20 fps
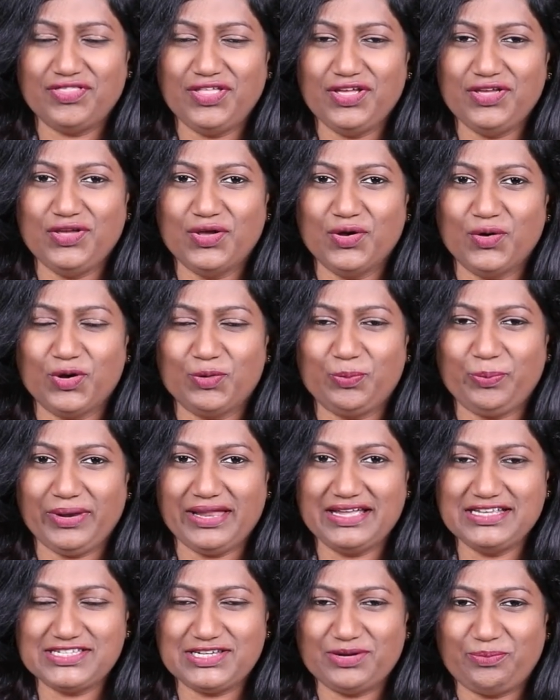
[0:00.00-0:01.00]
the yoke
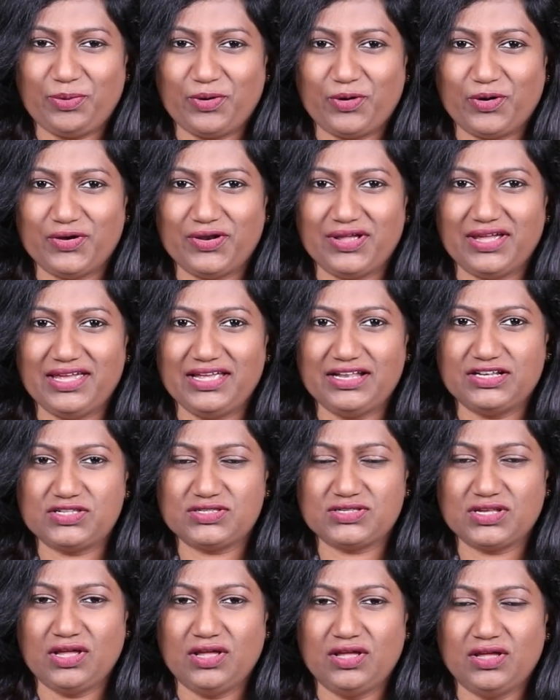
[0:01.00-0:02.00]
placed upon
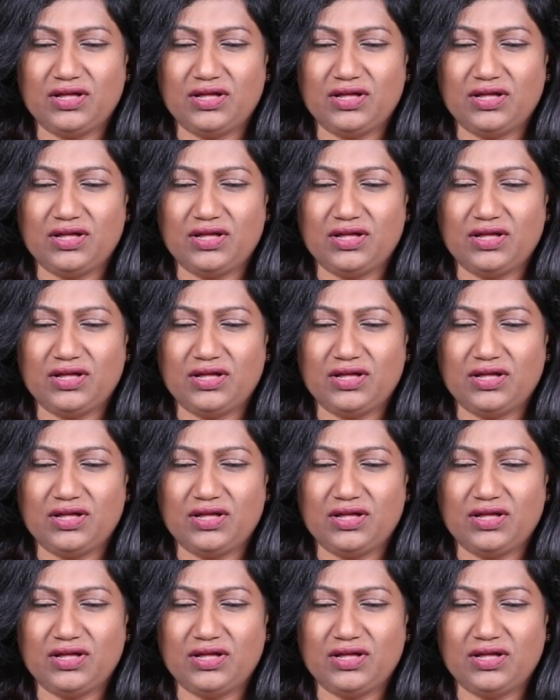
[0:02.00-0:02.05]
its